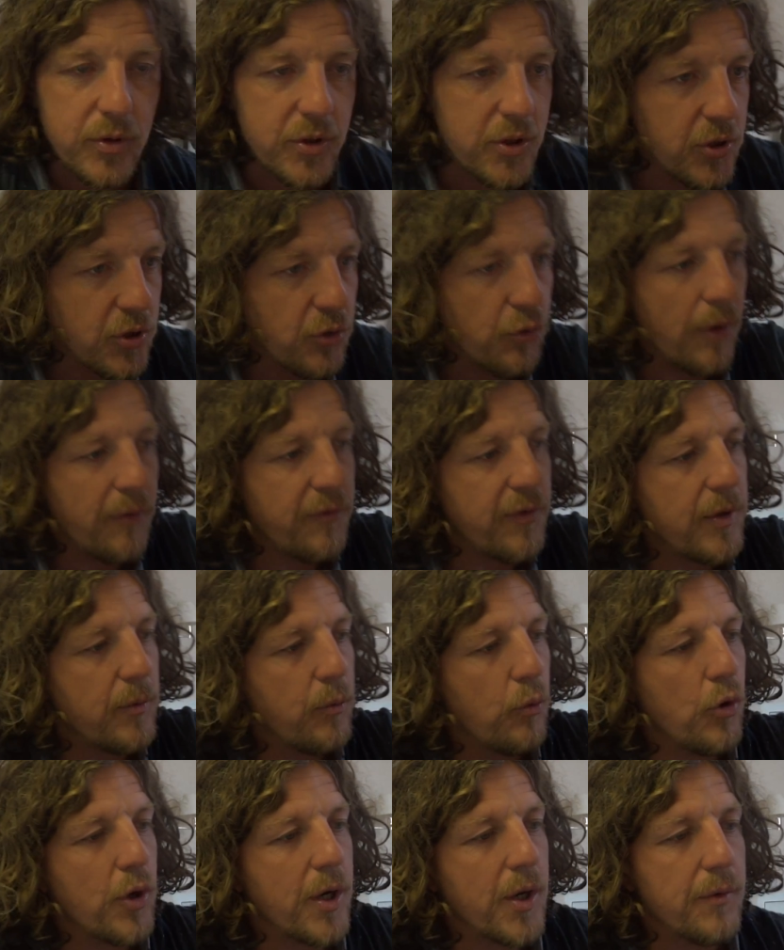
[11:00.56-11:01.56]
scruffy,
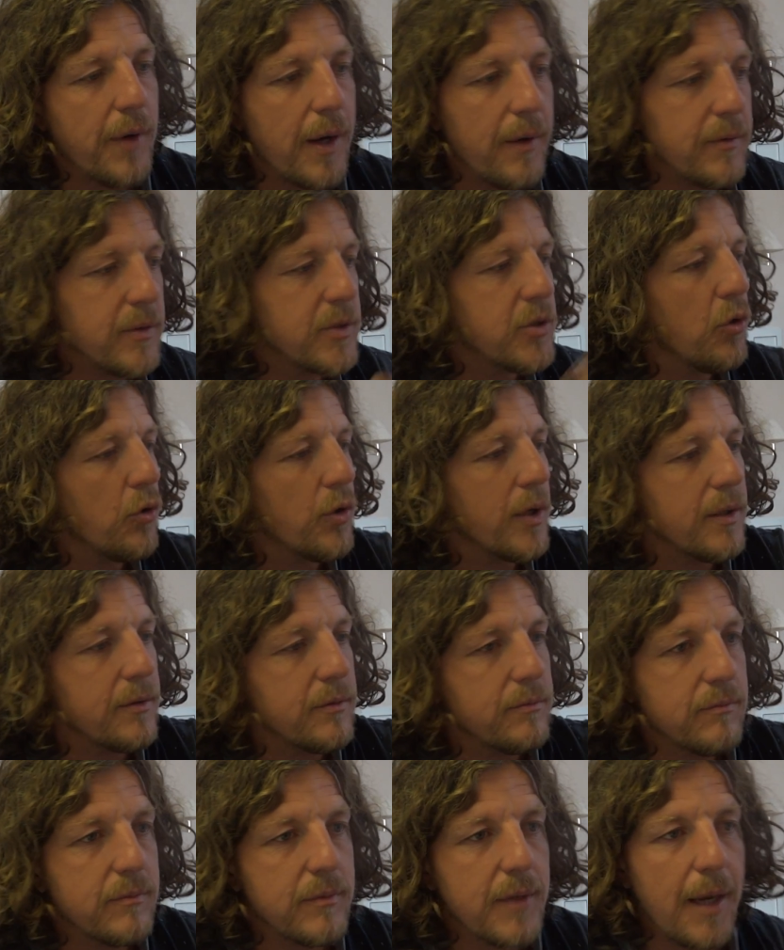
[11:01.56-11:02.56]
walking around
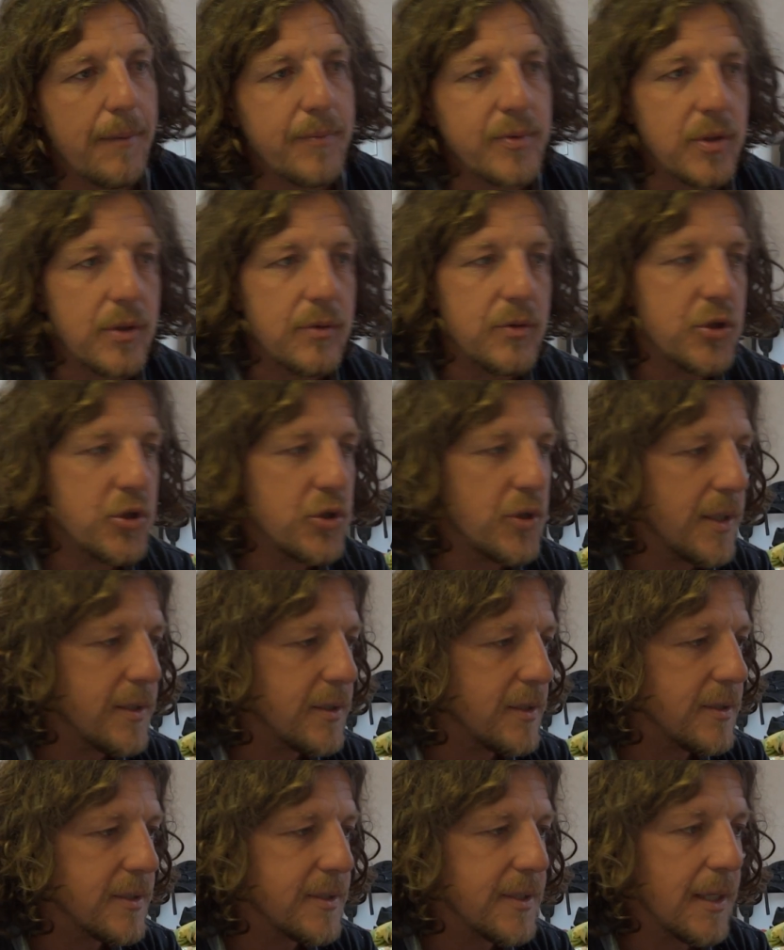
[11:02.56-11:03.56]
talking absolute shit
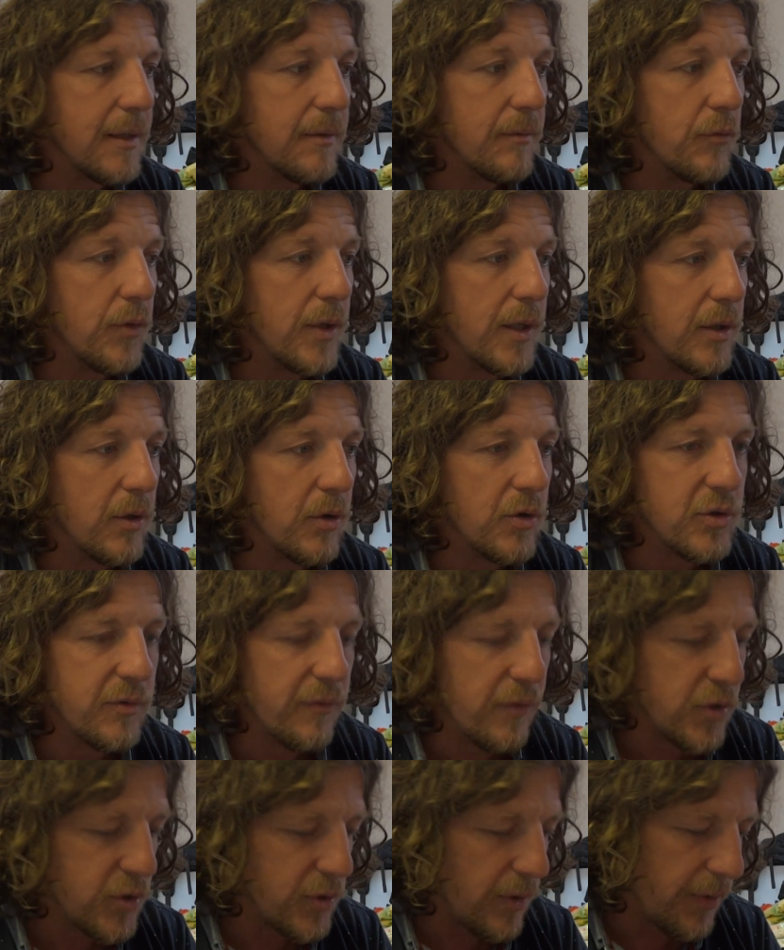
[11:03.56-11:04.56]
and saying really
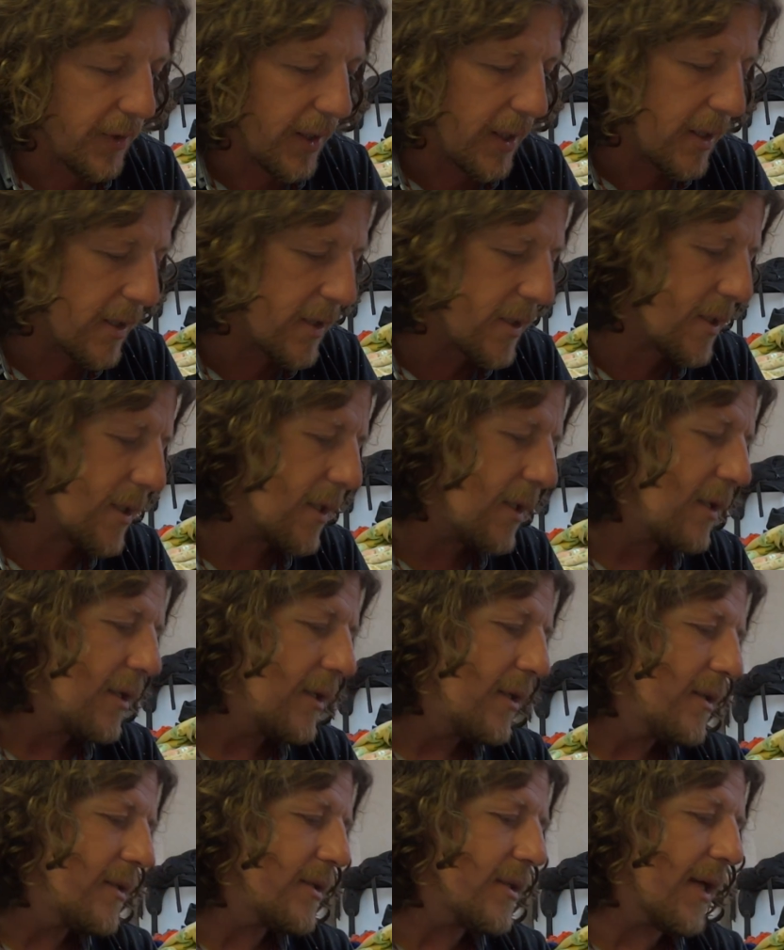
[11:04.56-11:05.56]
controversial things
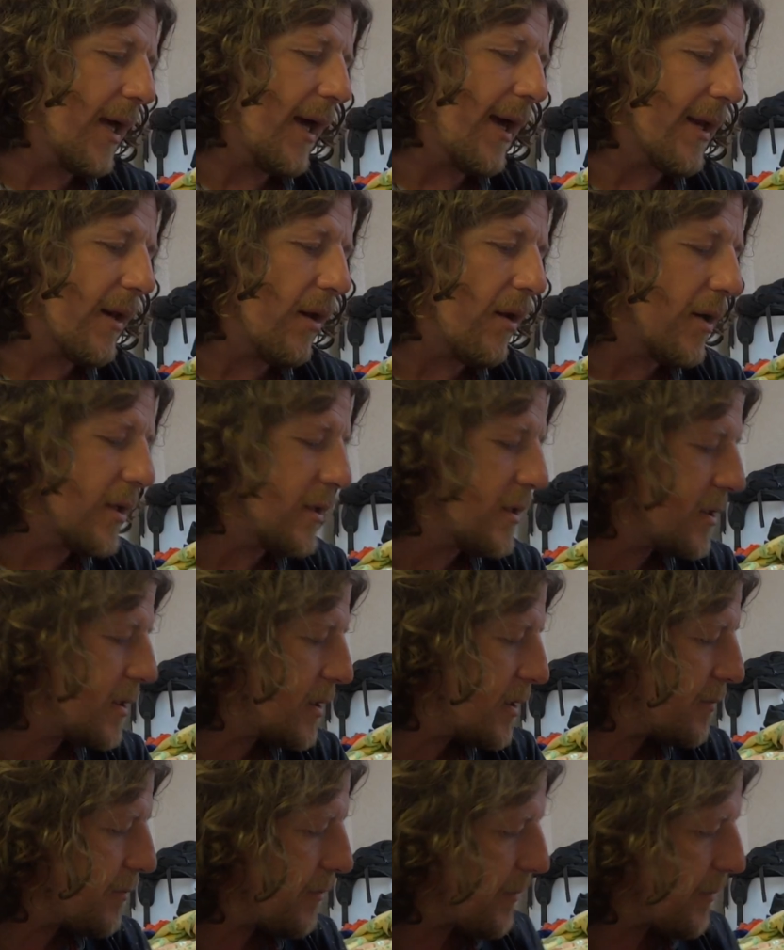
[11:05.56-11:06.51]
to get headlines.